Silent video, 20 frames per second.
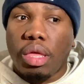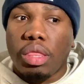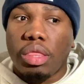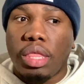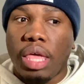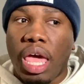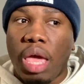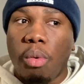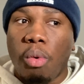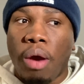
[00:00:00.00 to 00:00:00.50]

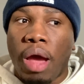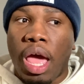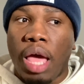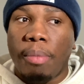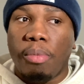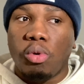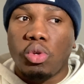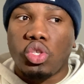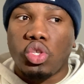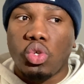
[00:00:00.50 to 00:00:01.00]
They were
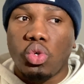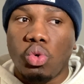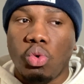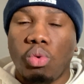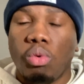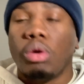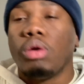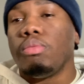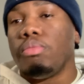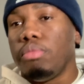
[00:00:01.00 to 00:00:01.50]
able
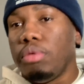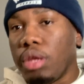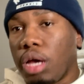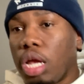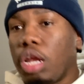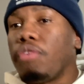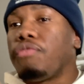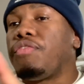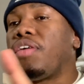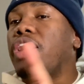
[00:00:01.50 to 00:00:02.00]
to
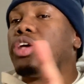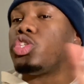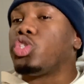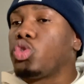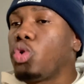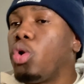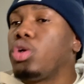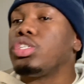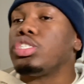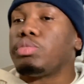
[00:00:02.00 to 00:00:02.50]
nullify
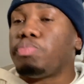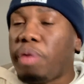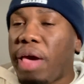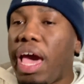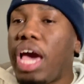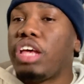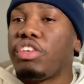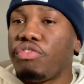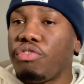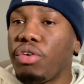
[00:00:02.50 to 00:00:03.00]
Georgia's
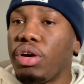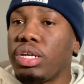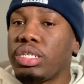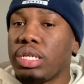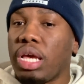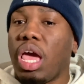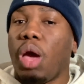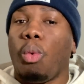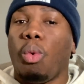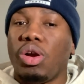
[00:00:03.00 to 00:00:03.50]
pass
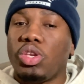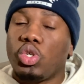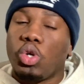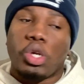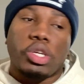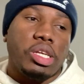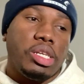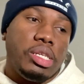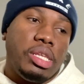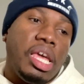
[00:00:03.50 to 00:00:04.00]
rush and what
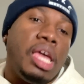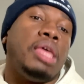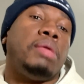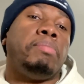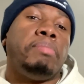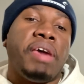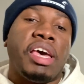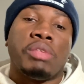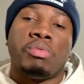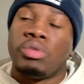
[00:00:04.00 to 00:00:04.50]
Georgia
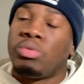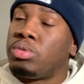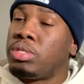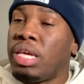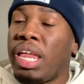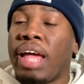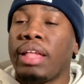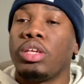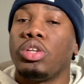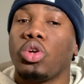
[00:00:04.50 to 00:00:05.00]
did best, which was
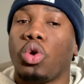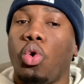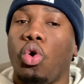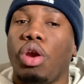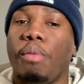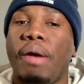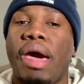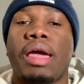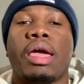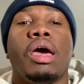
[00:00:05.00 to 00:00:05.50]
get after the
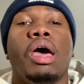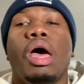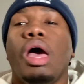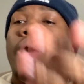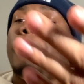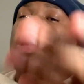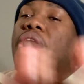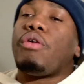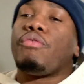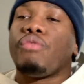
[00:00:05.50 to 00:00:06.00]
quarterback
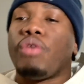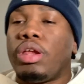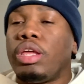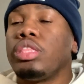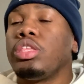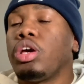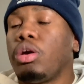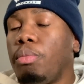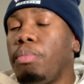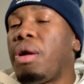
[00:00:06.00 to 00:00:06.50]
by
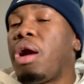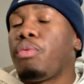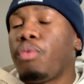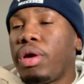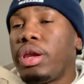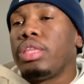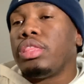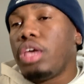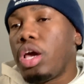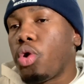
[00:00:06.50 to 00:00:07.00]
running
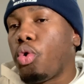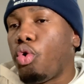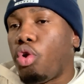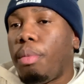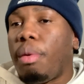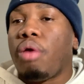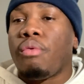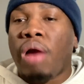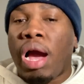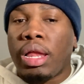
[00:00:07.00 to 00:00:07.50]
their
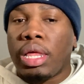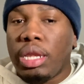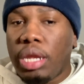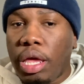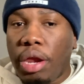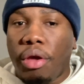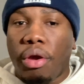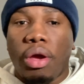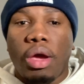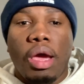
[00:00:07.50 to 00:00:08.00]
quarterback, Riley
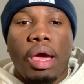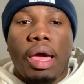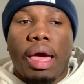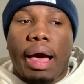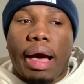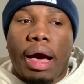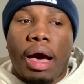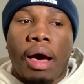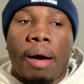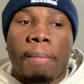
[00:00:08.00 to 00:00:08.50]
Leonard.
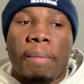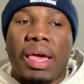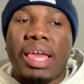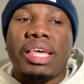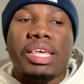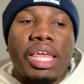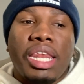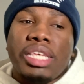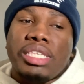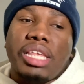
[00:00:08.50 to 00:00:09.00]
And
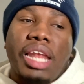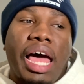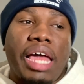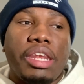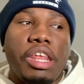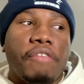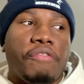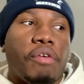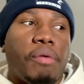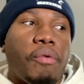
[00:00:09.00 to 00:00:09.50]
it's a
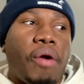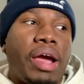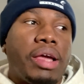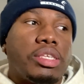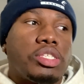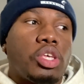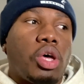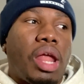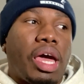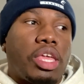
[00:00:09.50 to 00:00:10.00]
lot different,
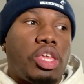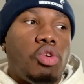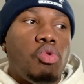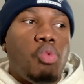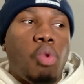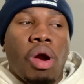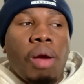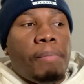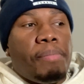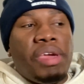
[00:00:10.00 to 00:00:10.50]
right? So, like,
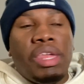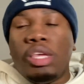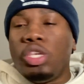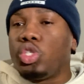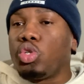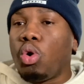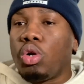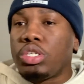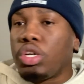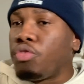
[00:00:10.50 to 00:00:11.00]
you weren't
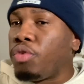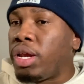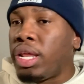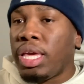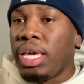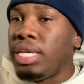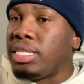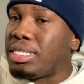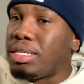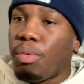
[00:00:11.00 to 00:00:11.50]
beating Georgia
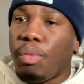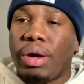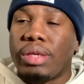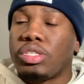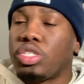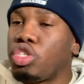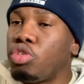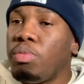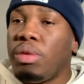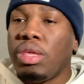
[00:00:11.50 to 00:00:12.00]
running east and
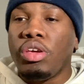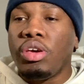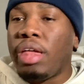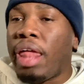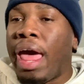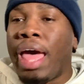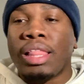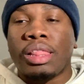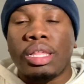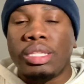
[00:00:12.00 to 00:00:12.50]
west. Too many
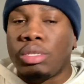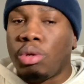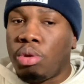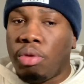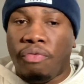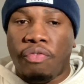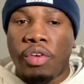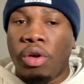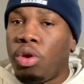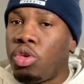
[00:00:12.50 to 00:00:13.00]
good athletes on
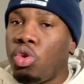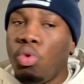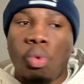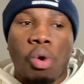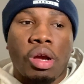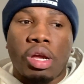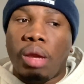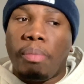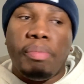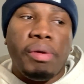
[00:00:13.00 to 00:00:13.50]
the field. You
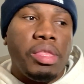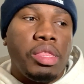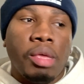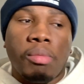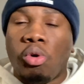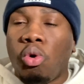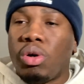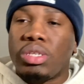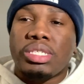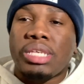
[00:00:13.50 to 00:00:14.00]
weren't going to beat
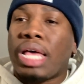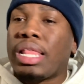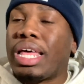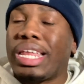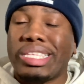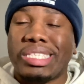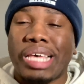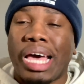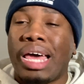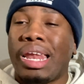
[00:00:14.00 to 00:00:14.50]
them going
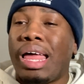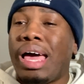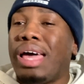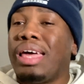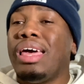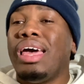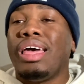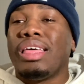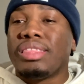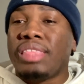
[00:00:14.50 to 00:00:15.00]
sideline to
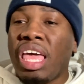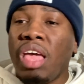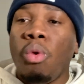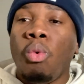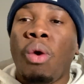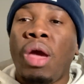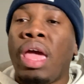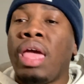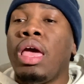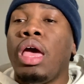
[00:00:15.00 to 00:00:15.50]
sideline. They
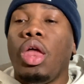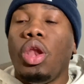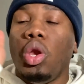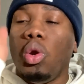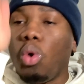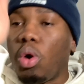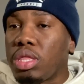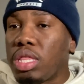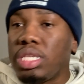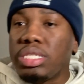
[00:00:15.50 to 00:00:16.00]
went
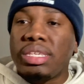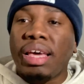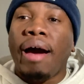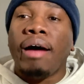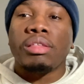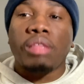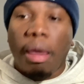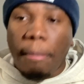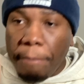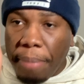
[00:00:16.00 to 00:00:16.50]
north and
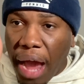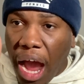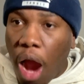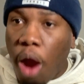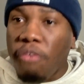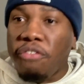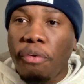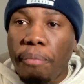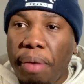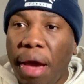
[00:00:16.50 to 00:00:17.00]
south,
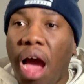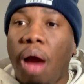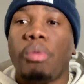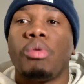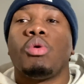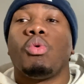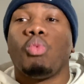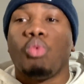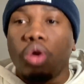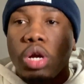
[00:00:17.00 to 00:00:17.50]
power for
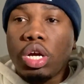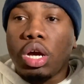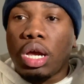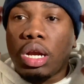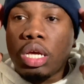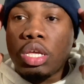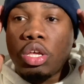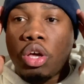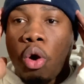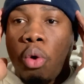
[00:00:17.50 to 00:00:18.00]
power. We're
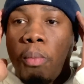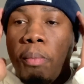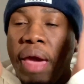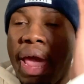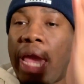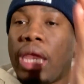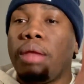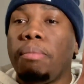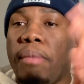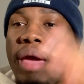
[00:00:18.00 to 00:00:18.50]
going to go
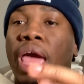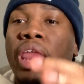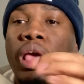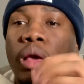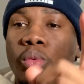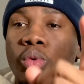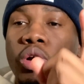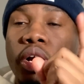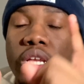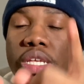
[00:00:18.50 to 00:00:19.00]
man to man,
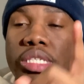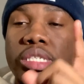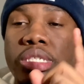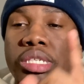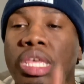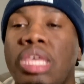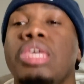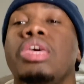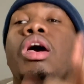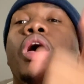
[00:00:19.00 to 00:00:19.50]
and we're going to
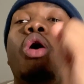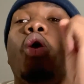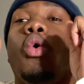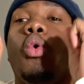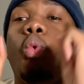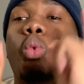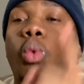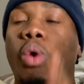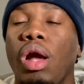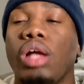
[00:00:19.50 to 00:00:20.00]
see
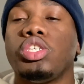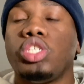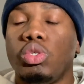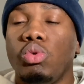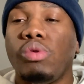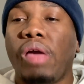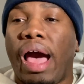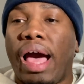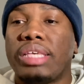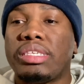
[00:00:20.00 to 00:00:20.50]
what
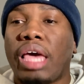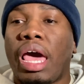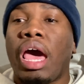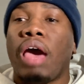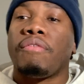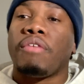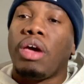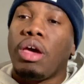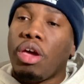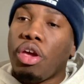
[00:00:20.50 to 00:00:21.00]
you guys
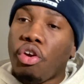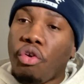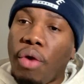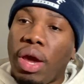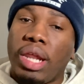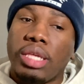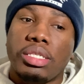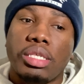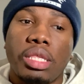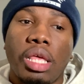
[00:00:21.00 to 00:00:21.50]
have.
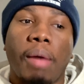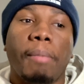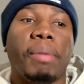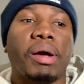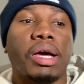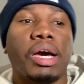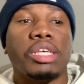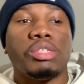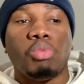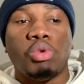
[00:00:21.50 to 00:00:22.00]
Credit to them,
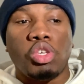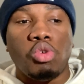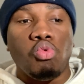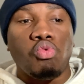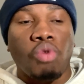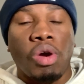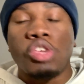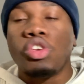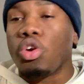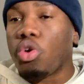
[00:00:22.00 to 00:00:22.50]
because when you
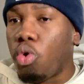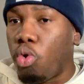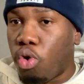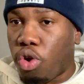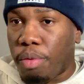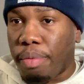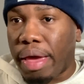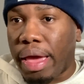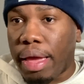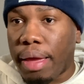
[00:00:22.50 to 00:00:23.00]
run your
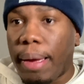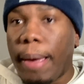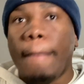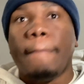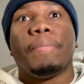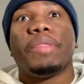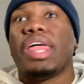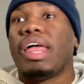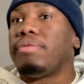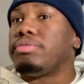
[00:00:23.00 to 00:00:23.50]
quarterback,
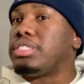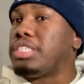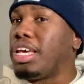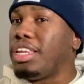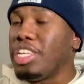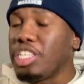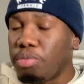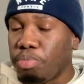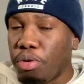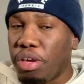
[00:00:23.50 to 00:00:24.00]
now I've
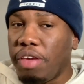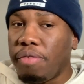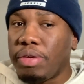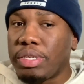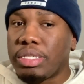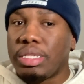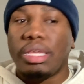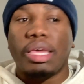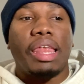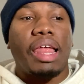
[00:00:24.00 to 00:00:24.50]
said this
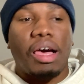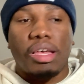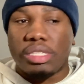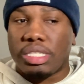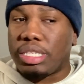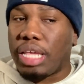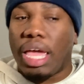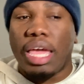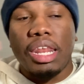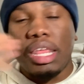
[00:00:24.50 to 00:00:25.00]
previously, and I'll
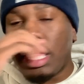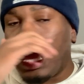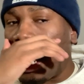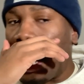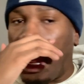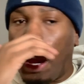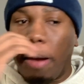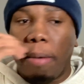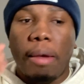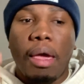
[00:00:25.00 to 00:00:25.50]
say it
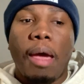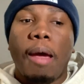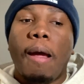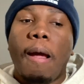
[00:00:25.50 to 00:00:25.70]
again.